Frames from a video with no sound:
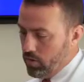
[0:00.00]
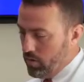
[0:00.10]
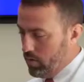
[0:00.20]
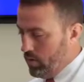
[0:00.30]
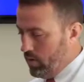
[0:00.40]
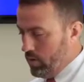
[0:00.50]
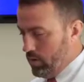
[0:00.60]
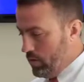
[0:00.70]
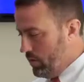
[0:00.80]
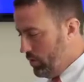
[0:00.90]
and
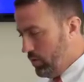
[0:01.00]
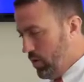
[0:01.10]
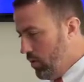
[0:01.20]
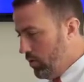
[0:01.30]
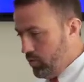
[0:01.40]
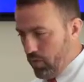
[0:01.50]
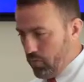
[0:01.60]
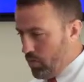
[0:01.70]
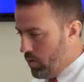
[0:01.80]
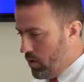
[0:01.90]
there's all this
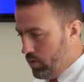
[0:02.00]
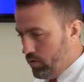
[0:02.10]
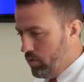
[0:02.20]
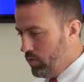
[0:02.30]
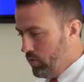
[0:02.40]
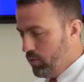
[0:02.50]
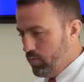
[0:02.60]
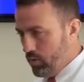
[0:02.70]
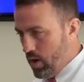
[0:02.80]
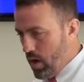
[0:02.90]
stuff going on. This is a
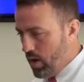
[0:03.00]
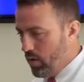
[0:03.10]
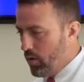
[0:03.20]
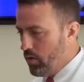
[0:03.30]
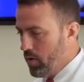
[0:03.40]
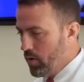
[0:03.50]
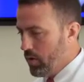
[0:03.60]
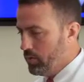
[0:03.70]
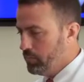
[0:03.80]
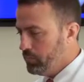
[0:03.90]
hot area right
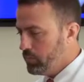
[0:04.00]
now.